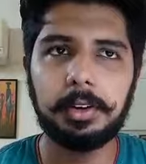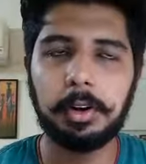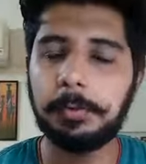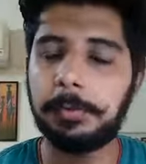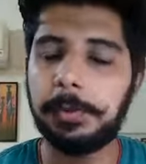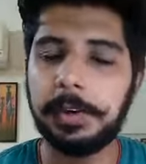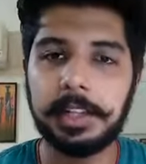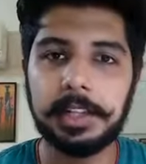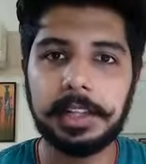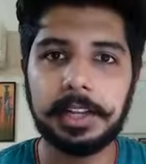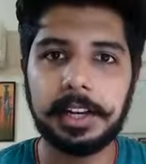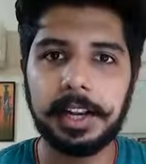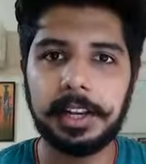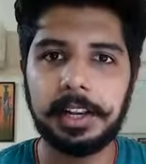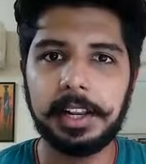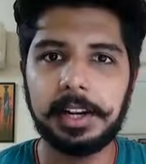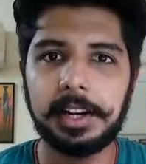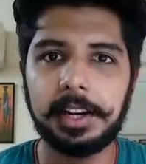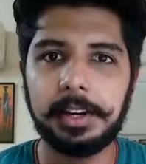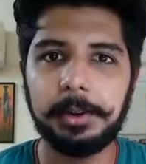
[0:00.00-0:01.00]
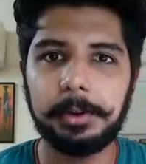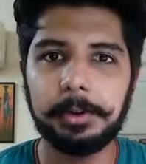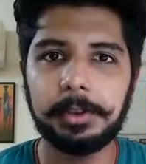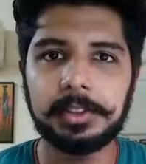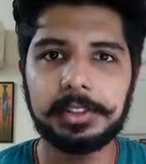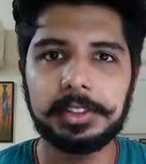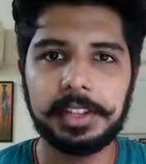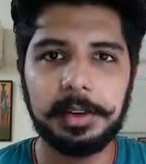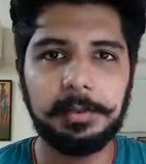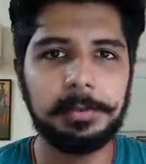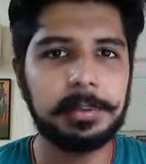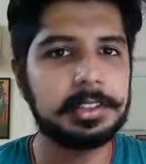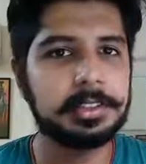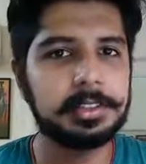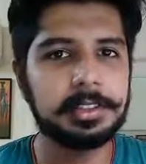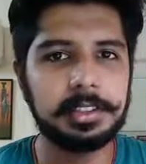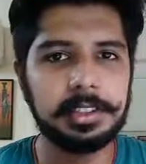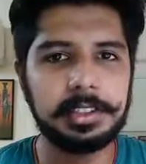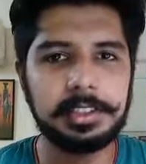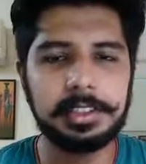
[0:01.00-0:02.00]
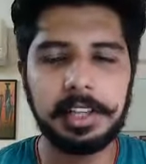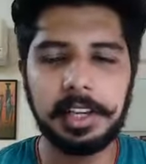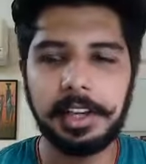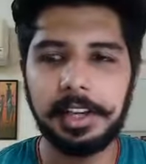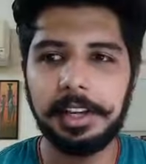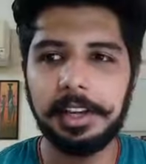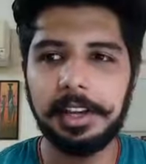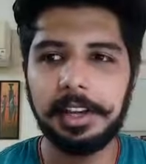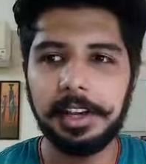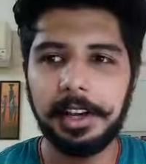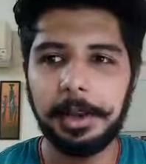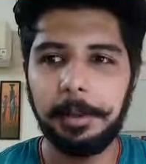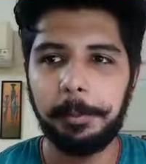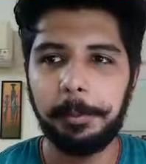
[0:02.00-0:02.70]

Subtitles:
confident that I'll get into the safe ones easily.